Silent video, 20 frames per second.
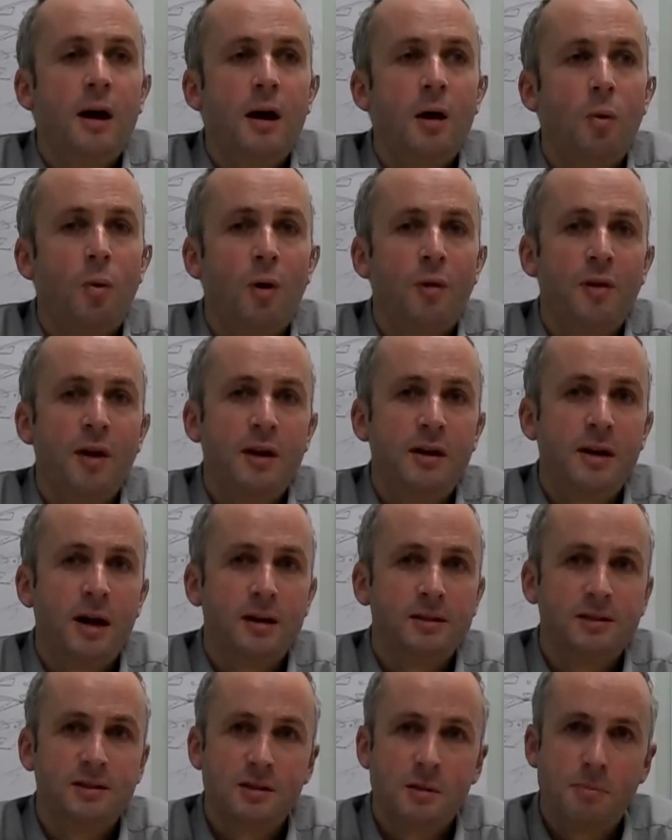What that
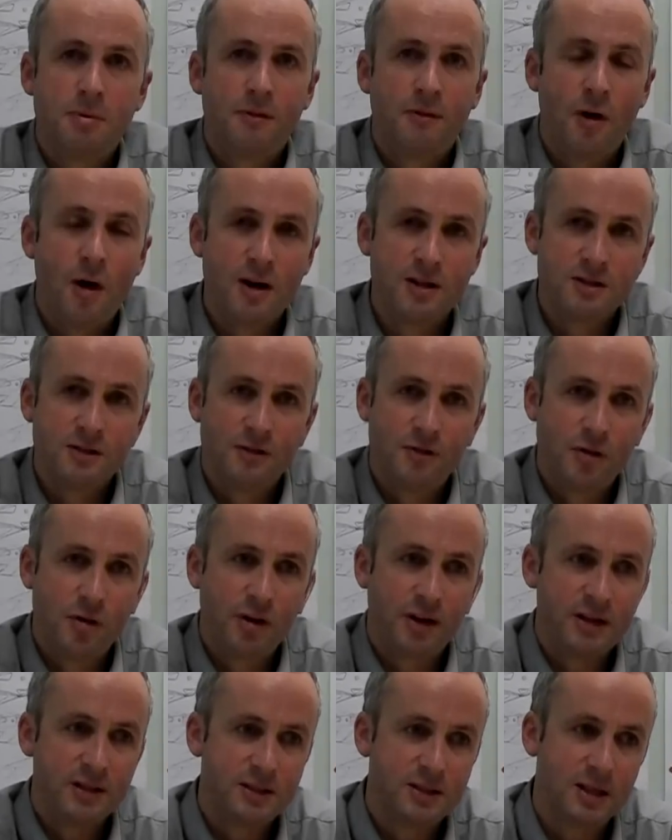does is it provides a
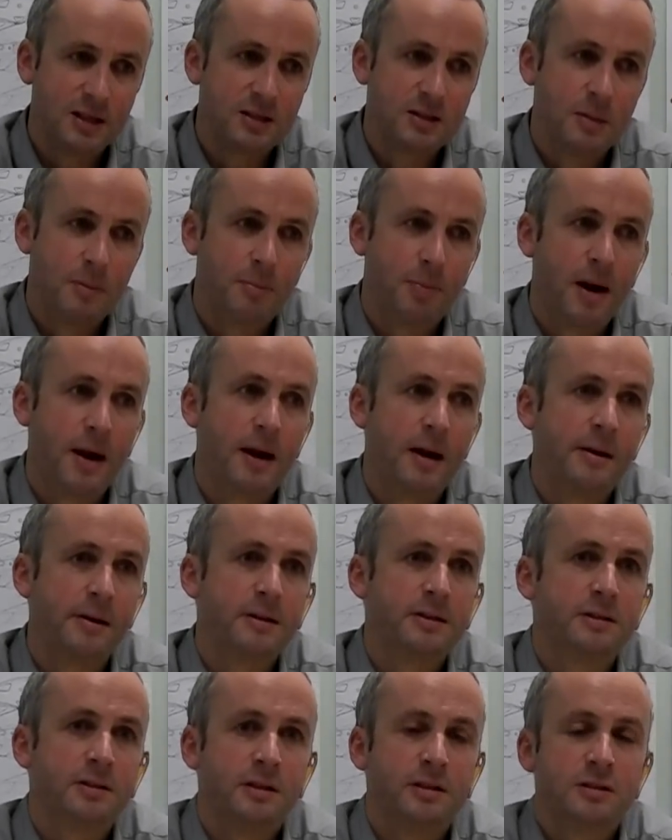very consistent braking
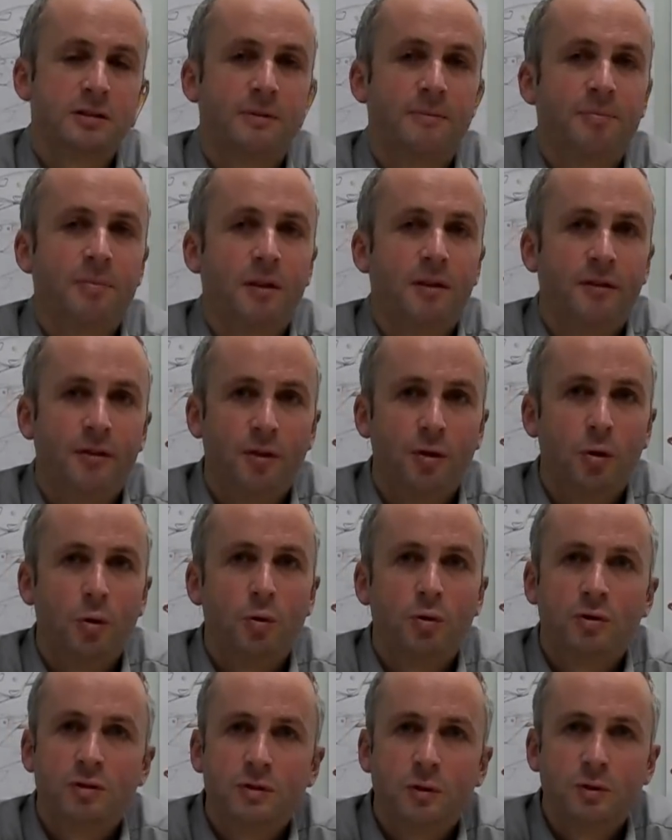distance for
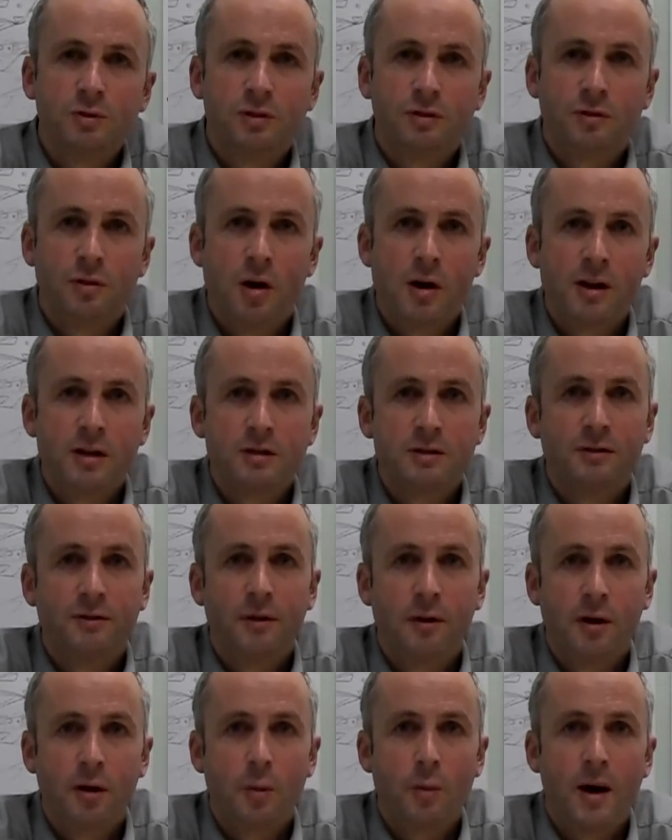all sorts of riders of
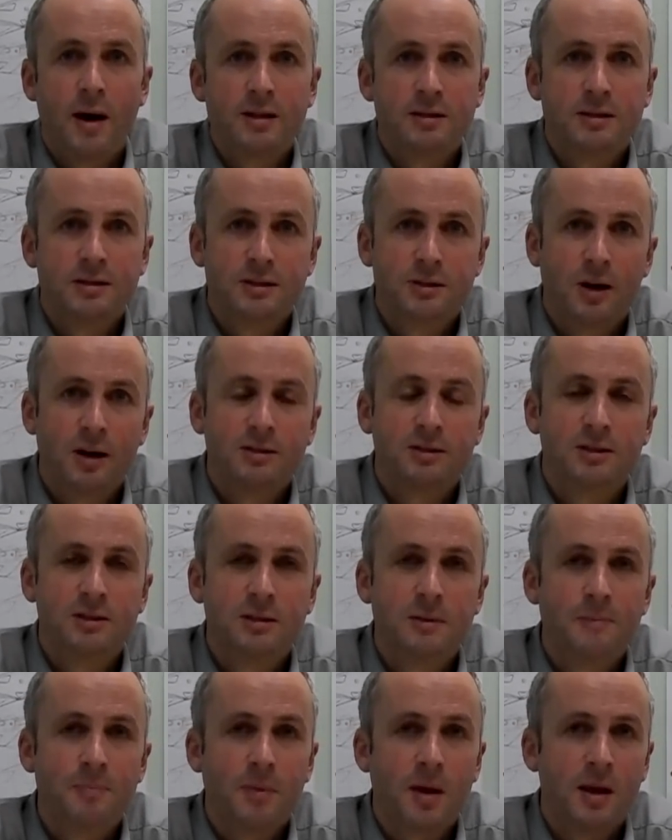varying weights and sizes
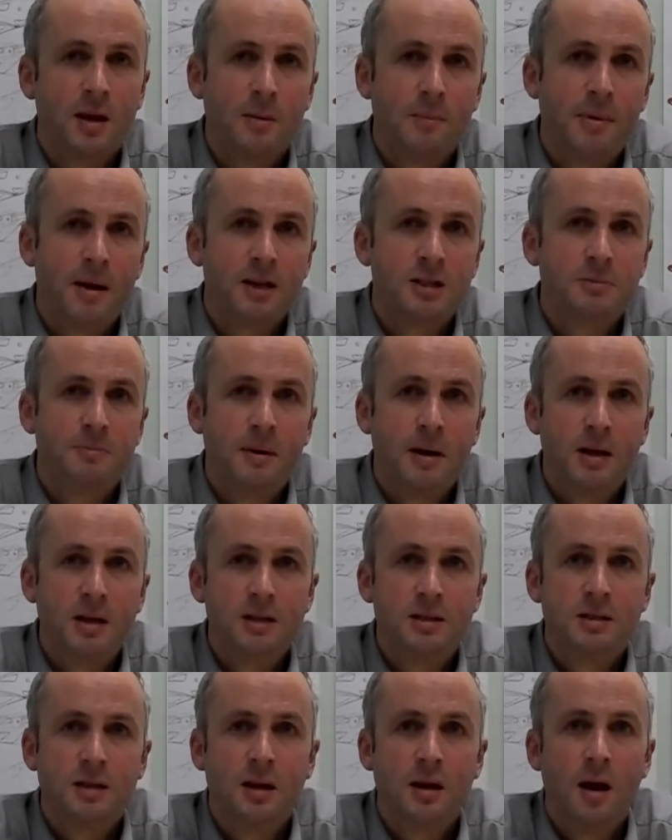and impact
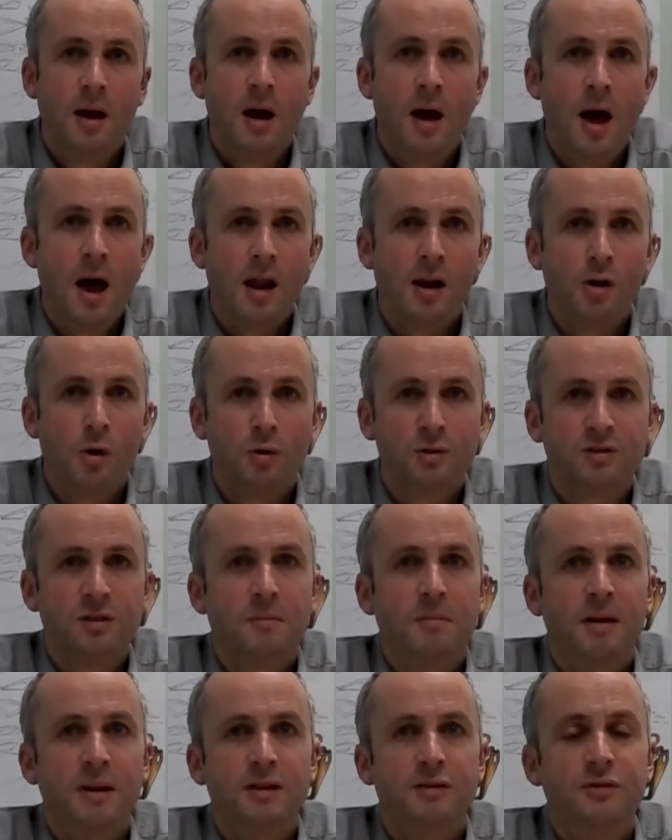speeds, and it also
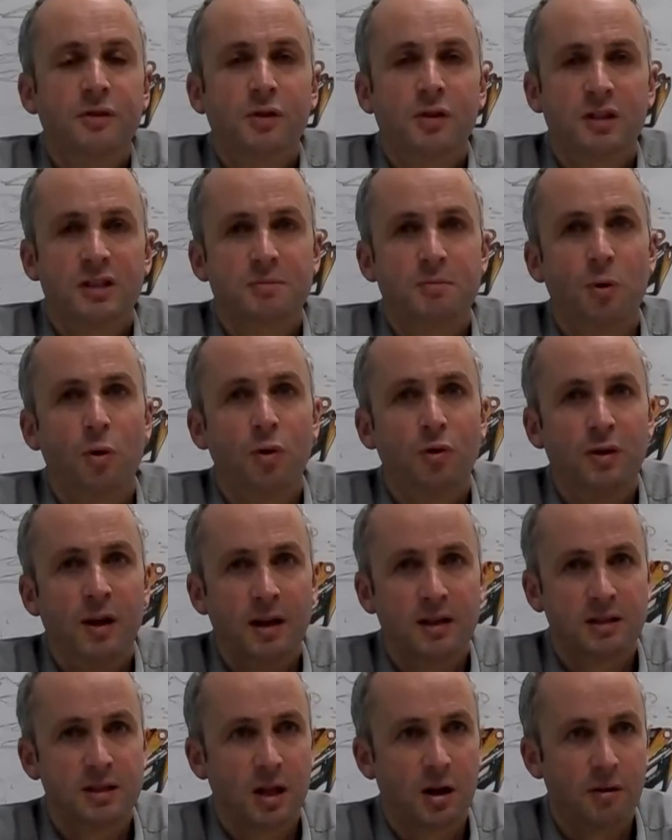means very smooth
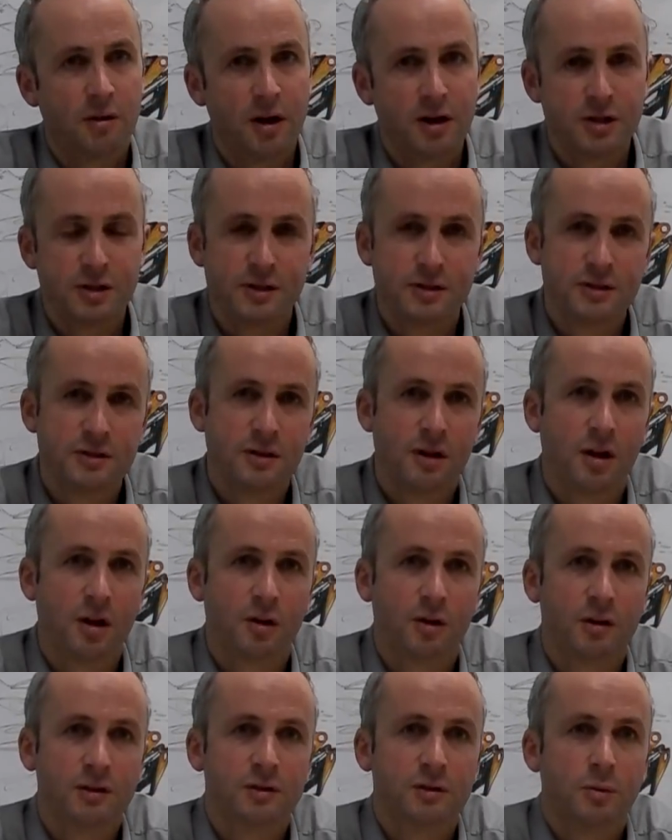accelerations
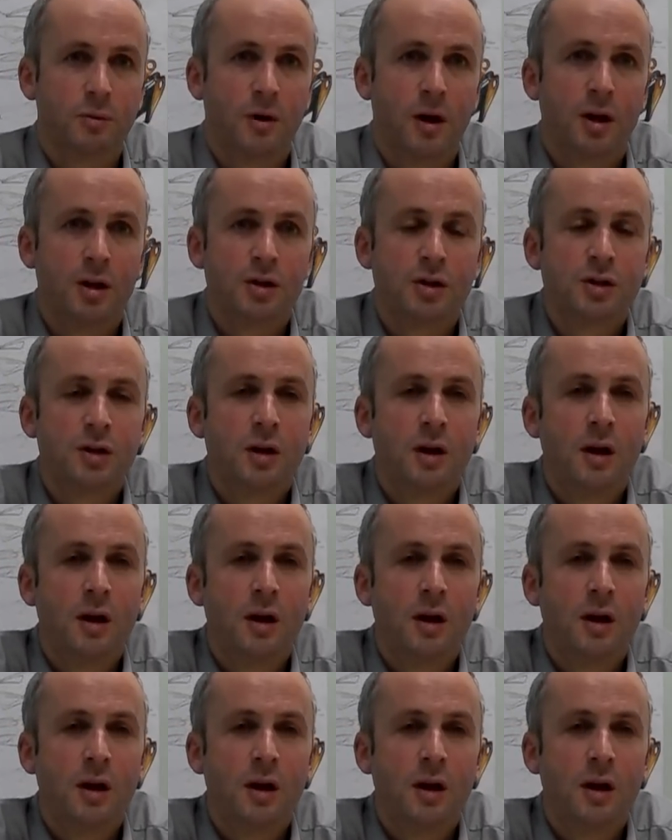across the range.